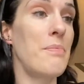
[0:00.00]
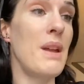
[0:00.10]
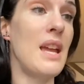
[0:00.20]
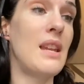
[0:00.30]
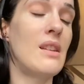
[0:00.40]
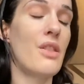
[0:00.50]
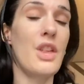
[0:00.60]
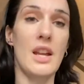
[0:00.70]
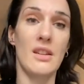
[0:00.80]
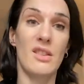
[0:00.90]
been
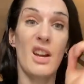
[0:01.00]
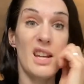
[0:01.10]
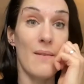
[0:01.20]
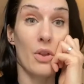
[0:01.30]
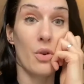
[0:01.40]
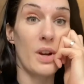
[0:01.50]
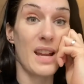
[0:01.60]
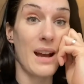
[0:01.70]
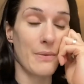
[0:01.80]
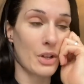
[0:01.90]
things that I never thought I'd have